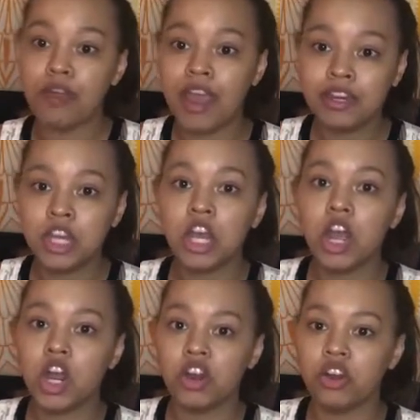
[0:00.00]
read,
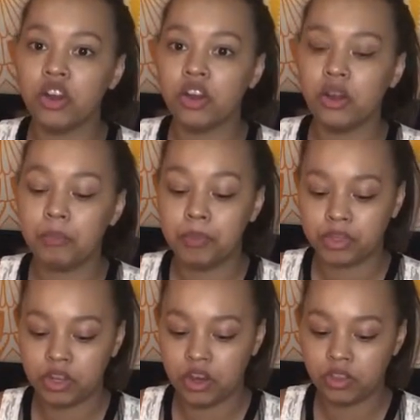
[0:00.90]
her
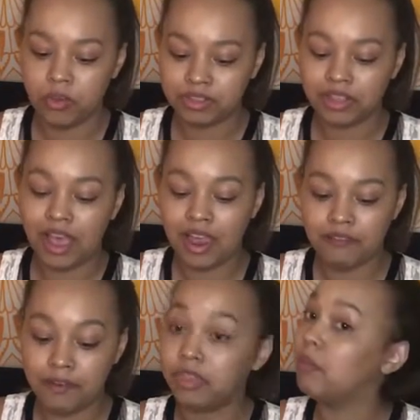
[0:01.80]
books are the ones
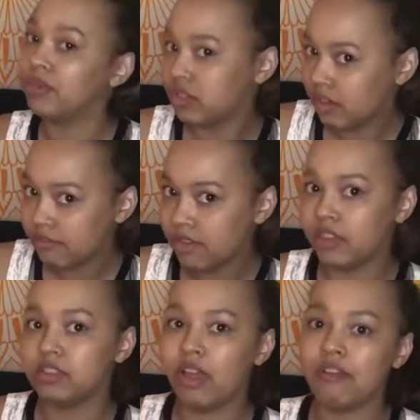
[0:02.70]
I've read the most of,
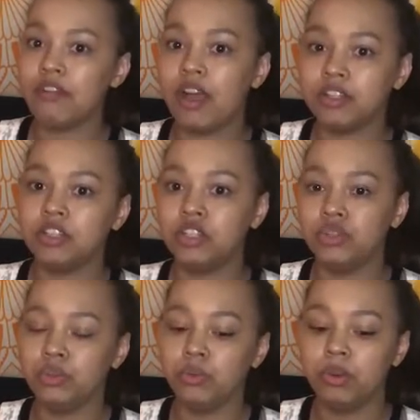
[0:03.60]
and so I've gotten
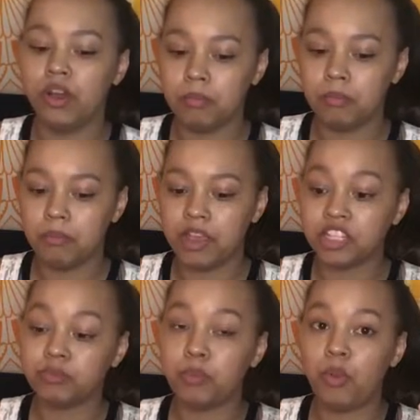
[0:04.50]
to
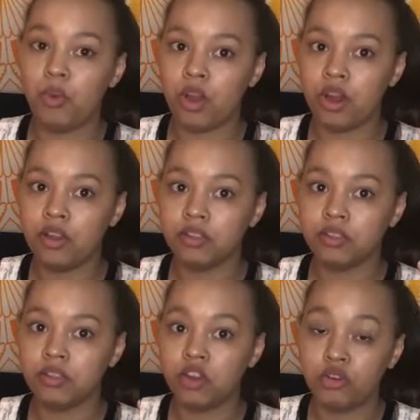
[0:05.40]
explore
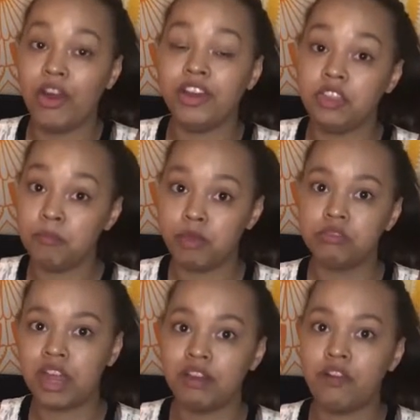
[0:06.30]
her writing the
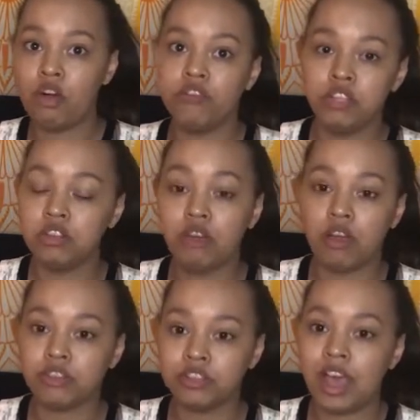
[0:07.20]
most out of all of the new
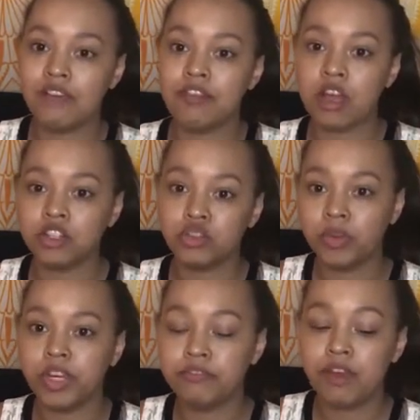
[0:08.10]
authors I've gotten to
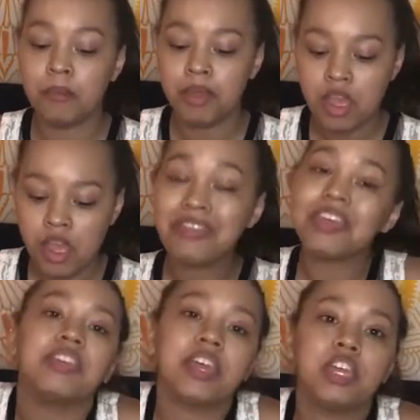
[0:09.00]
read from. Not
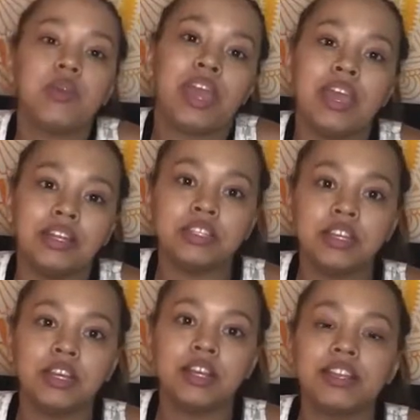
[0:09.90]
that, like, you can't,
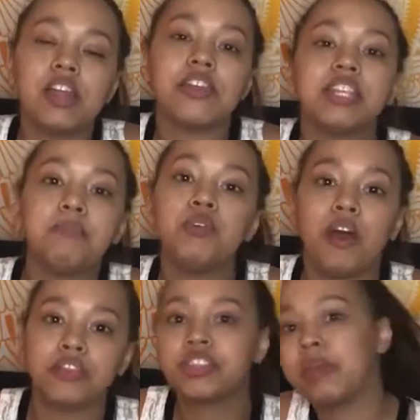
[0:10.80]
like, not that debut
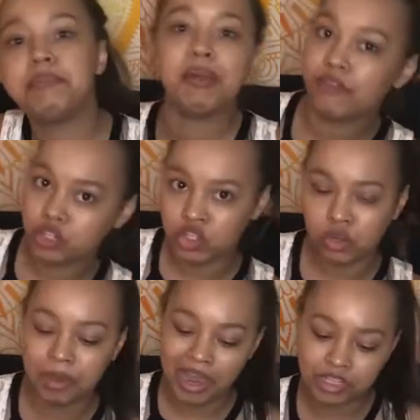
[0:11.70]
authors can't be my favorite
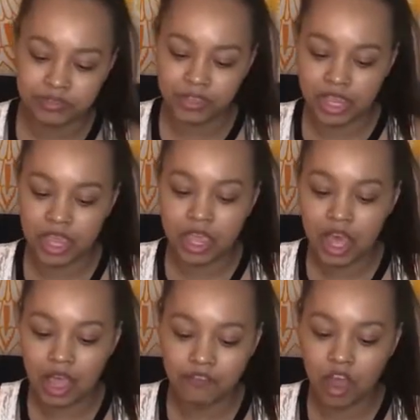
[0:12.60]
too, but I just feel like
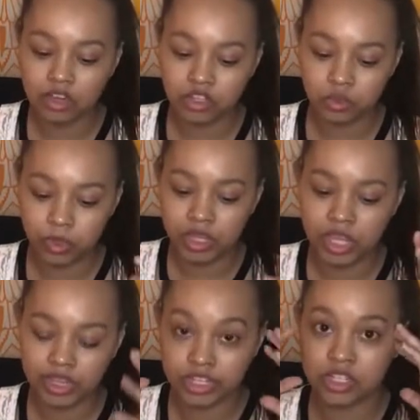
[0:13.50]
I've gotten to
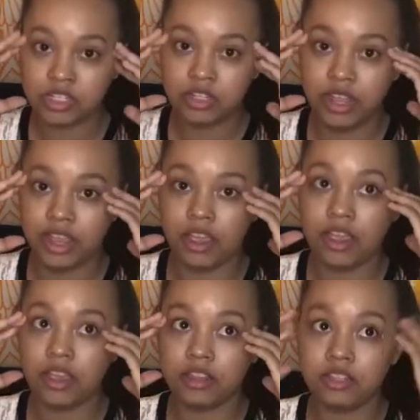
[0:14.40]
really, like
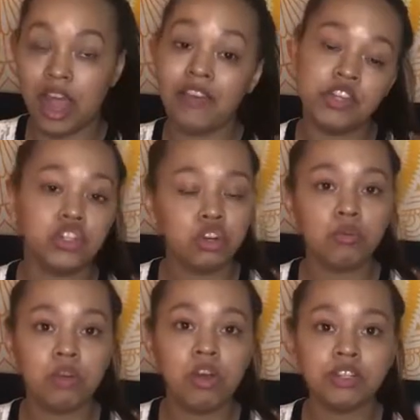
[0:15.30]
dive into
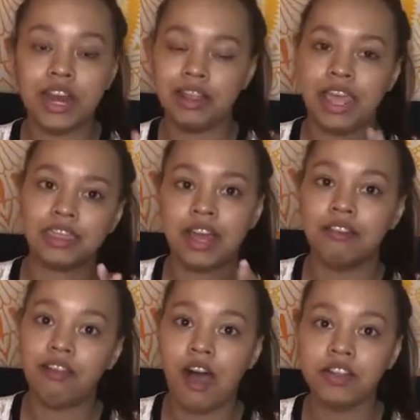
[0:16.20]
her world, and I like that
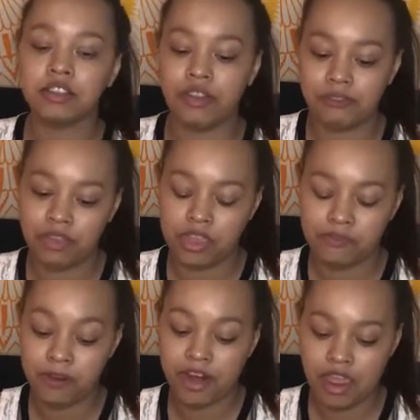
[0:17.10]
a lot, so I feel like
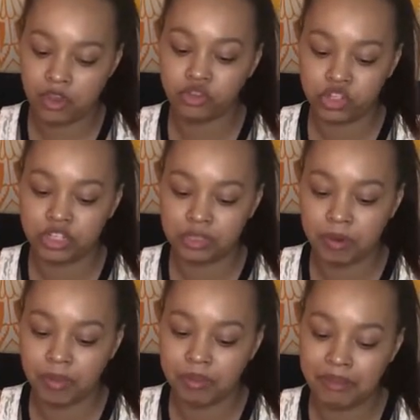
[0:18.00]
for right now, she is
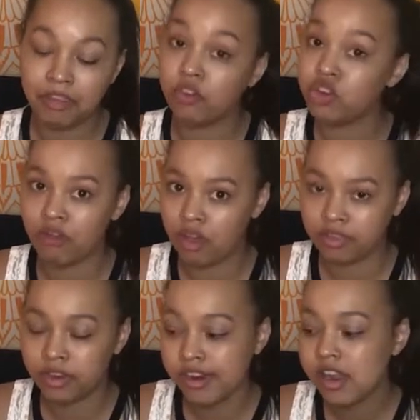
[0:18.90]
probably my favorite new
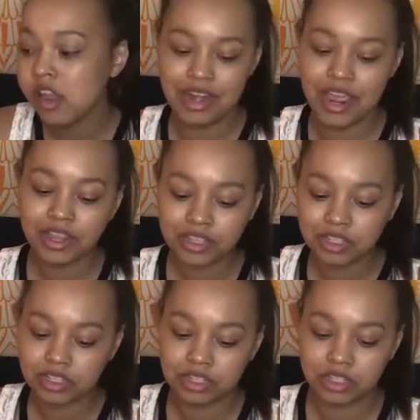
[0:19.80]
author.
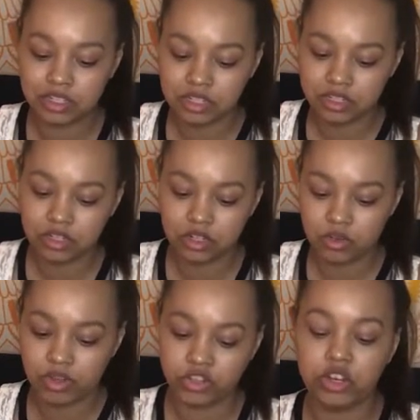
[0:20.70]
Next
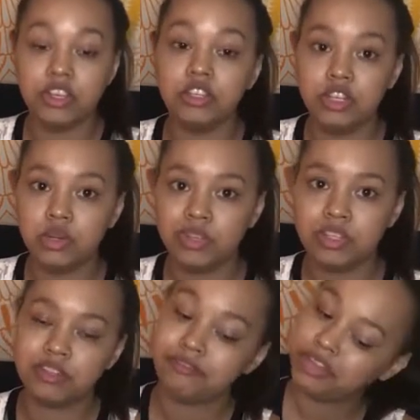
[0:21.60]
question is
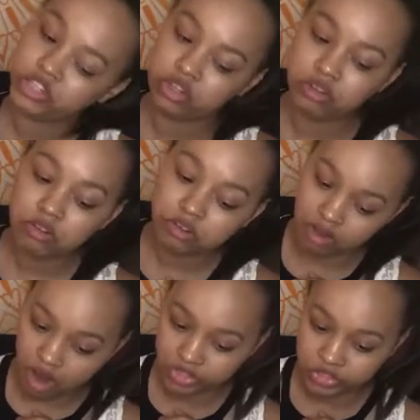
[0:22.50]
newest fictional
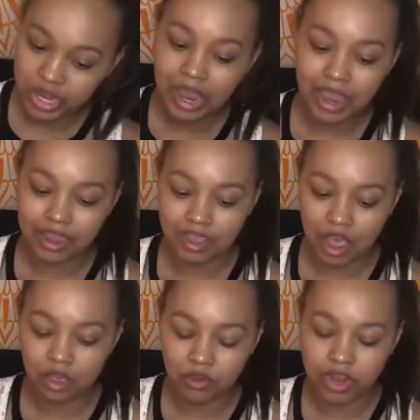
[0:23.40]
crush, and
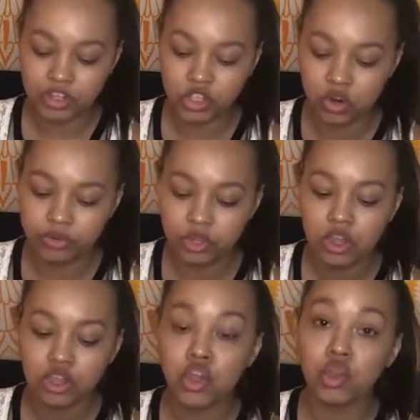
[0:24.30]
that one I chose
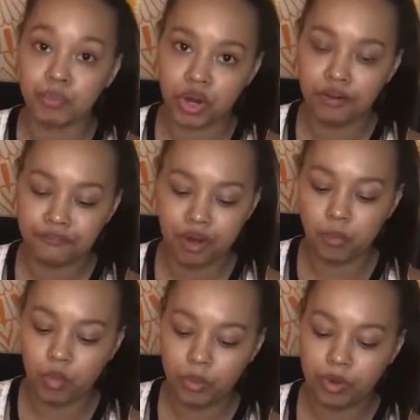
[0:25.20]
Cooper
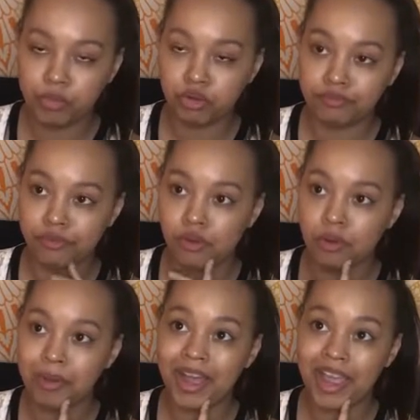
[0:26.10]
from We Were
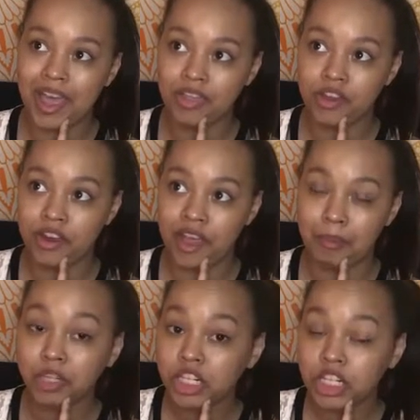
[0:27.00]
Beautiful by Heather
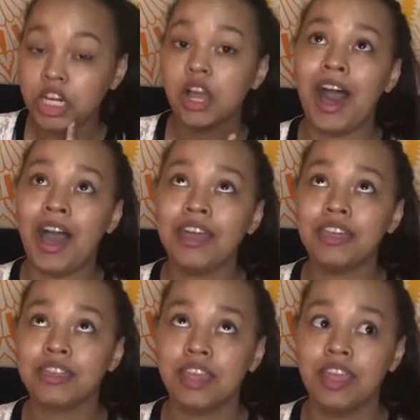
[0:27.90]
Hepler. I
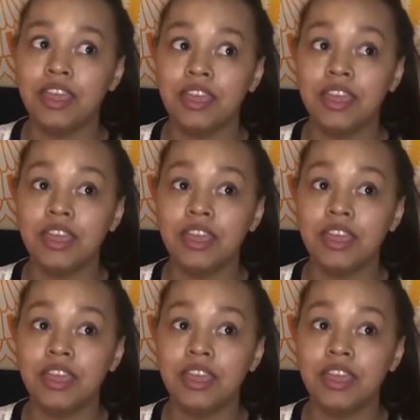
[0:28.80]
think,